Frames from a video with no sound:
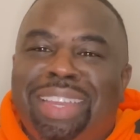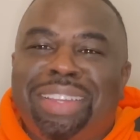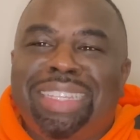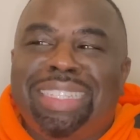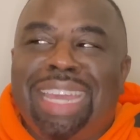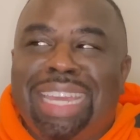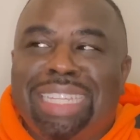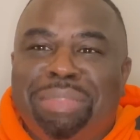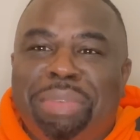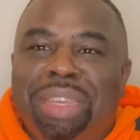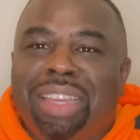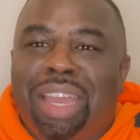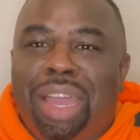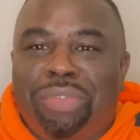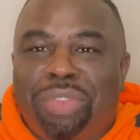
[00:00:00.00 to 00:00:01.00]
girl, this has to be
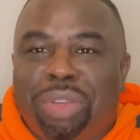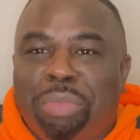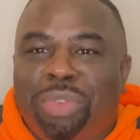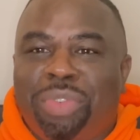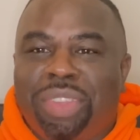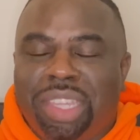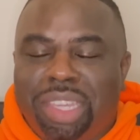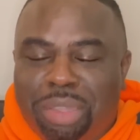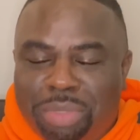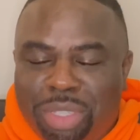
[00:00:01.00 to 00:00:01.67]
uncomfortable for them.